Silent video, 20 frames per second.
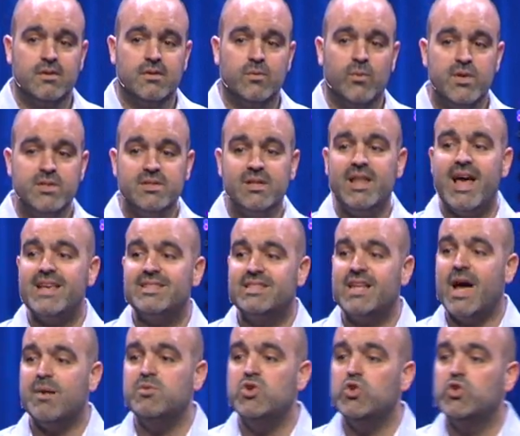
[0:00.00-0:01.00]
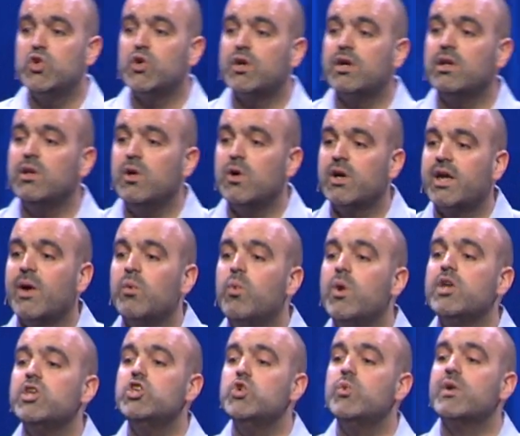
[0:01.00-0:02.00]
When's the last time you took a look at
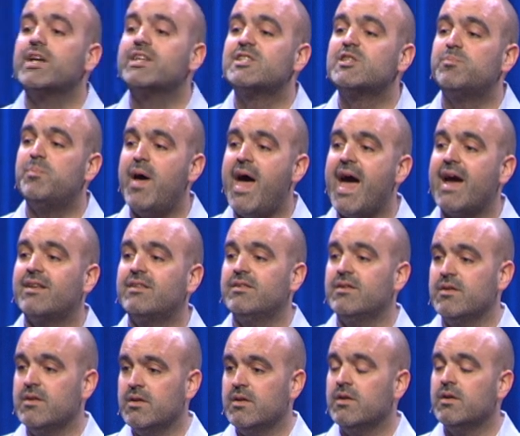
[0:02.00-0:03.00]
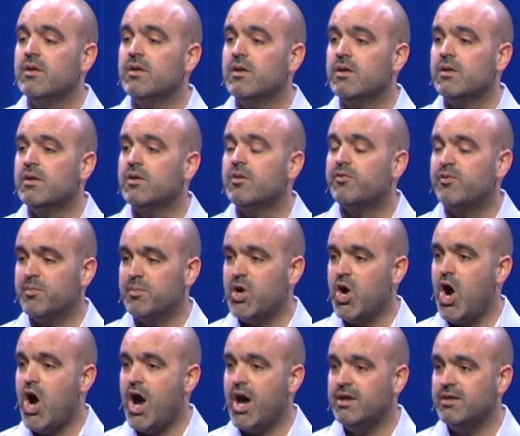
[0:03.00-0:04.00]
what you expect from
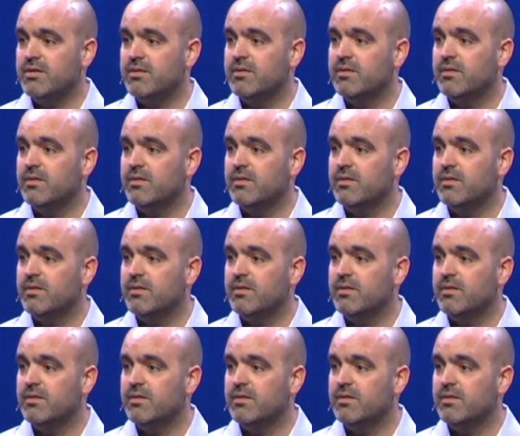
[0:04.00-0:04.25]
God?